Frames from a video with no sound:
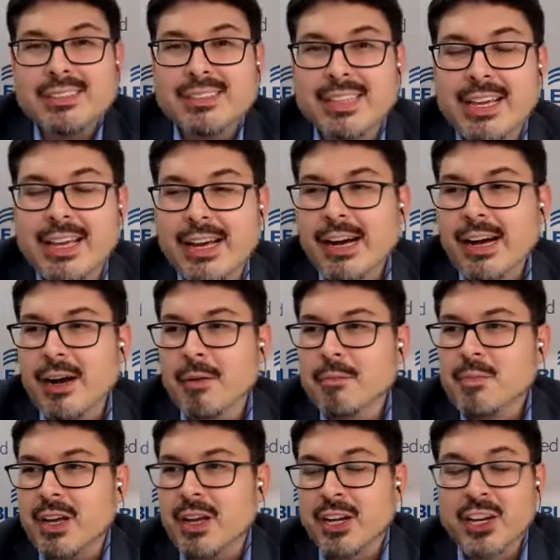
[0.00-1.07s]
let's say
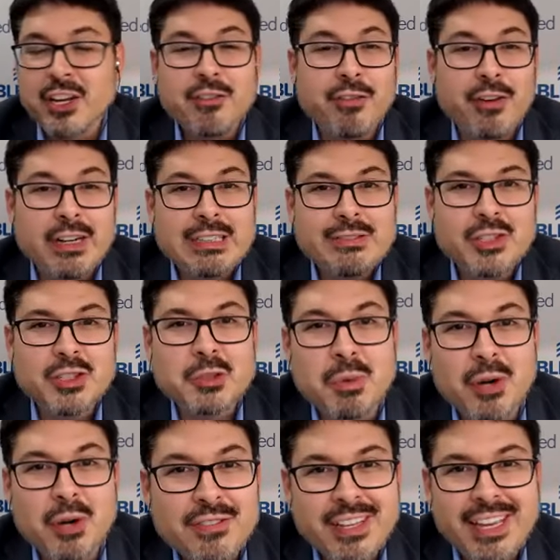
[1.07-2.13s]
um, a good friend of yours
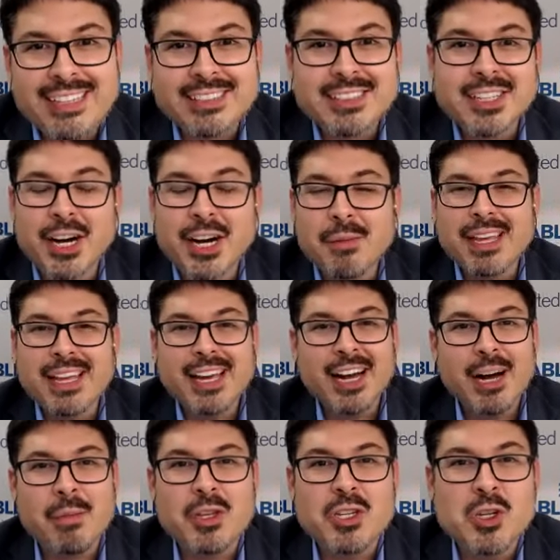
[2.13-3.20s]
birthday is coming
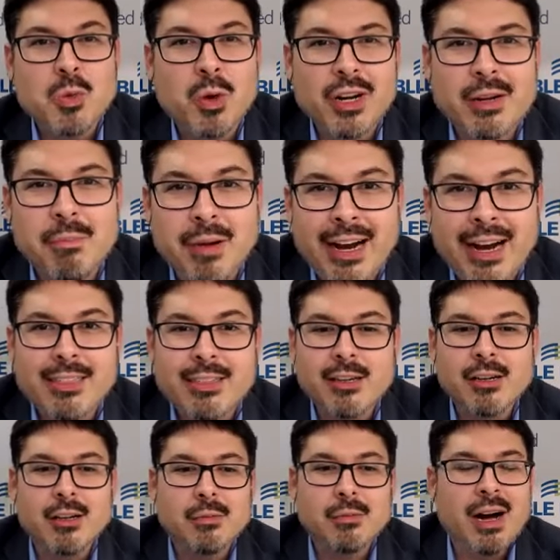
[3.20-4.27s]
up and you want to mm-hmm. buy
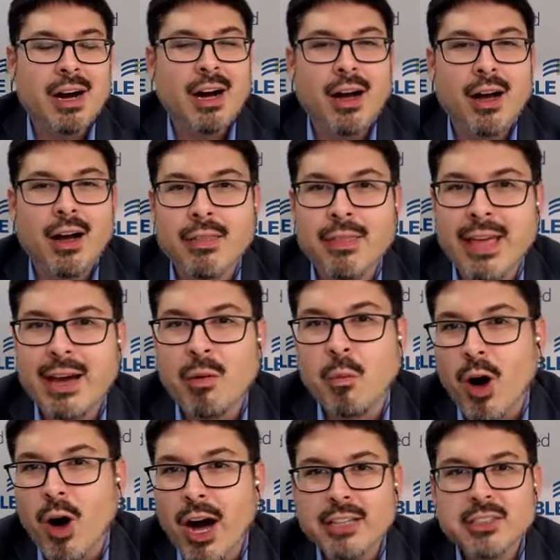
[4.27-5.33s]
them uh,
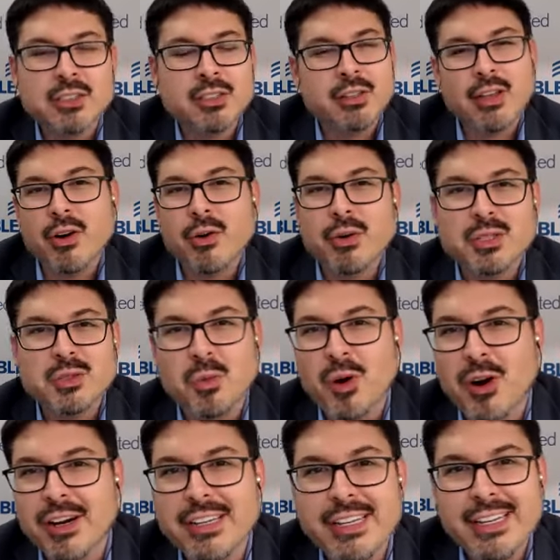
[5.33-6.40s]
that watch they always
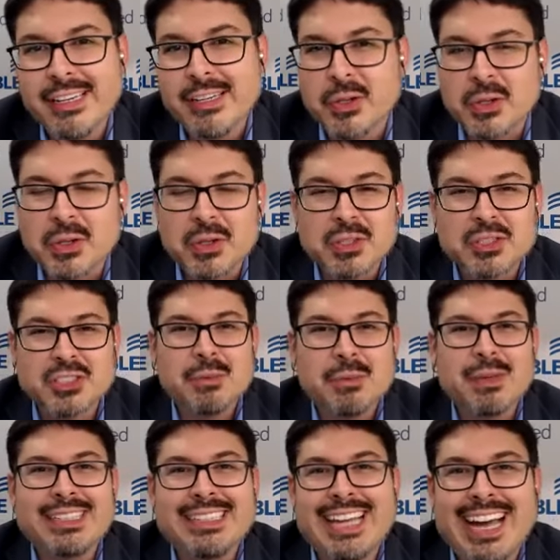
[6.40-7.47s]
wanted or, uh-huh. or
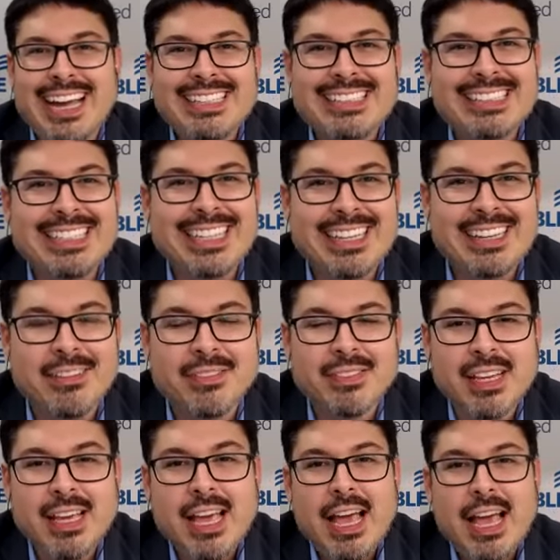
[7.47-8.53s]
some nice
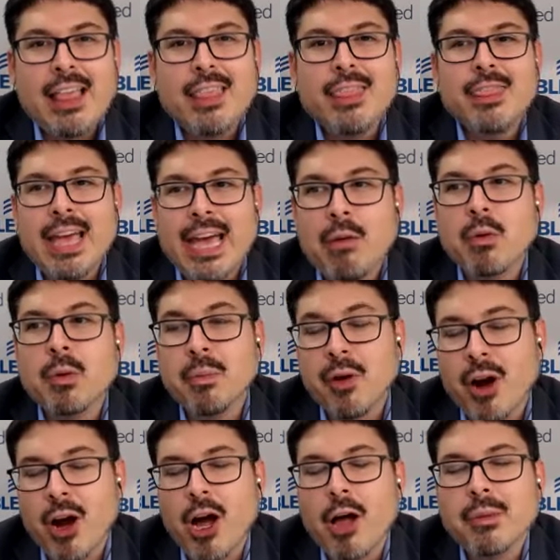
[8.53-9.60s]
gift that would
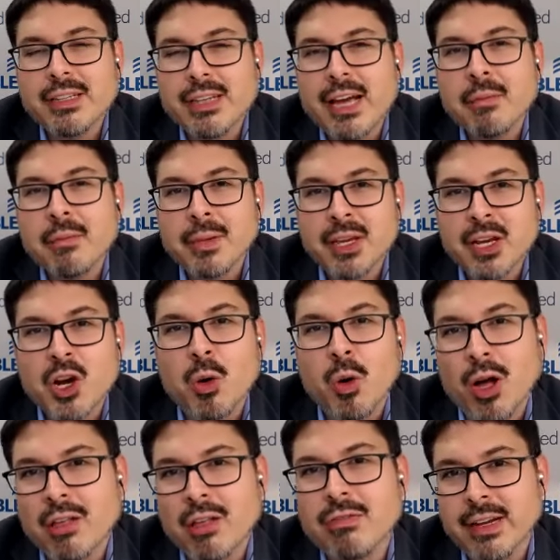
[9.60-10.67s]
probably not be a
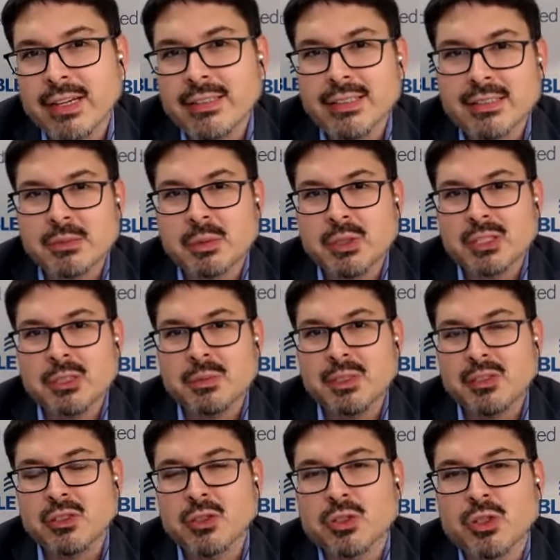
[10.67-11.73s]
qualified disability
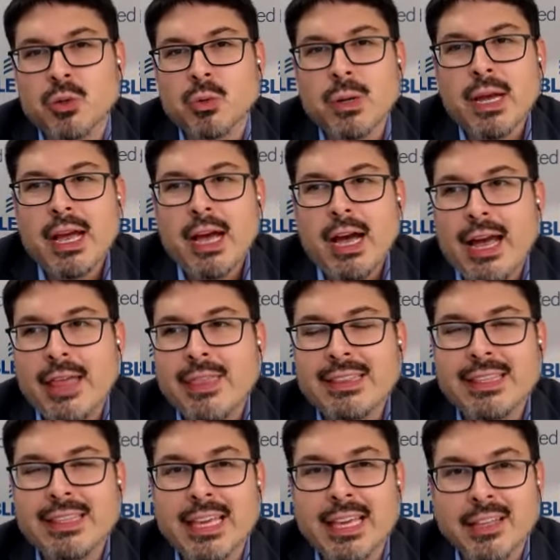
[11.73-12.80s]
expense so so I
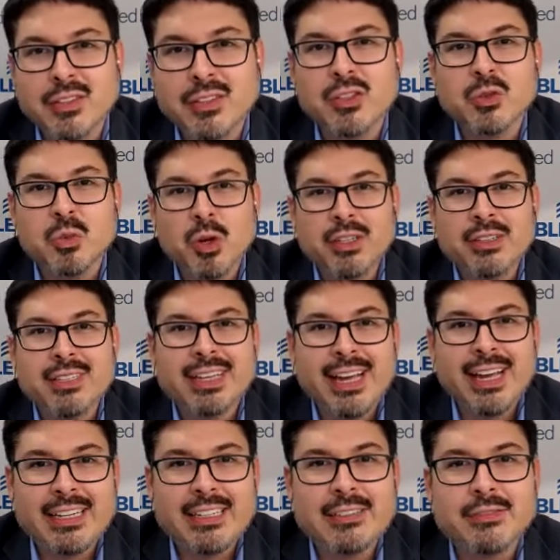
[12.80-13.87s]
think the easiest one to
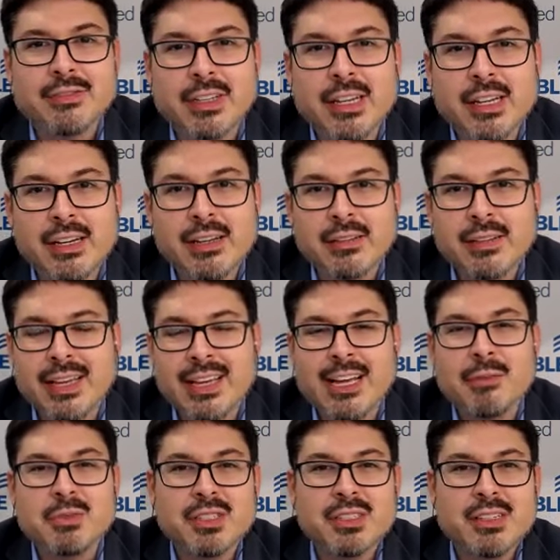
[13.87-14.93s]
kind mm. of uh, that
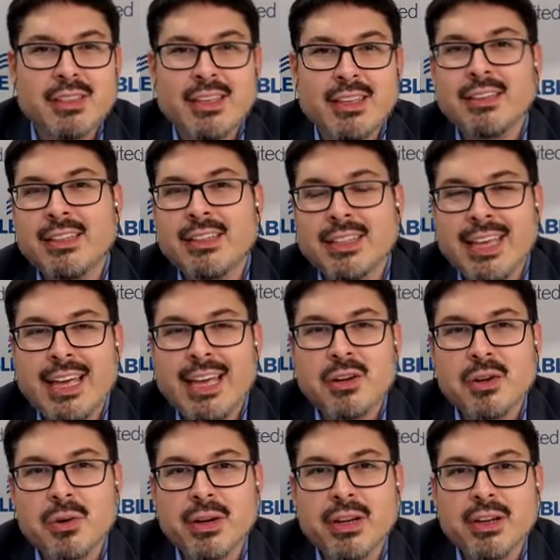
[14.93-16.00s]
comes in the thing in the
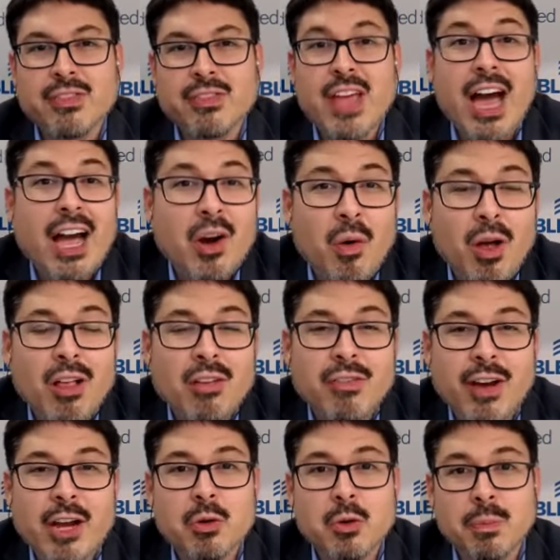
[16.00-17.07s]
category of not
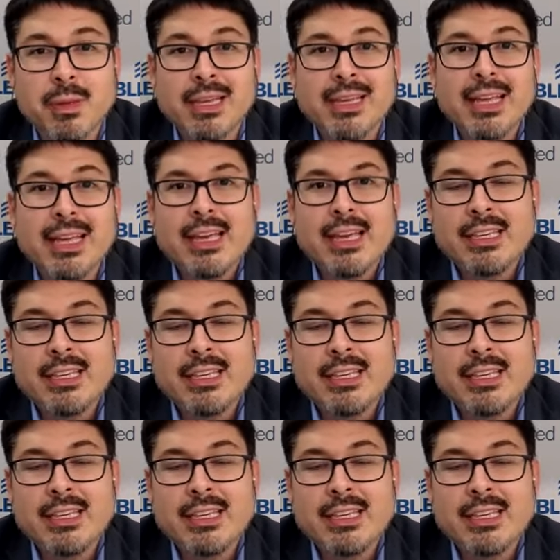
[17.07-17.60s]
qualified would be right.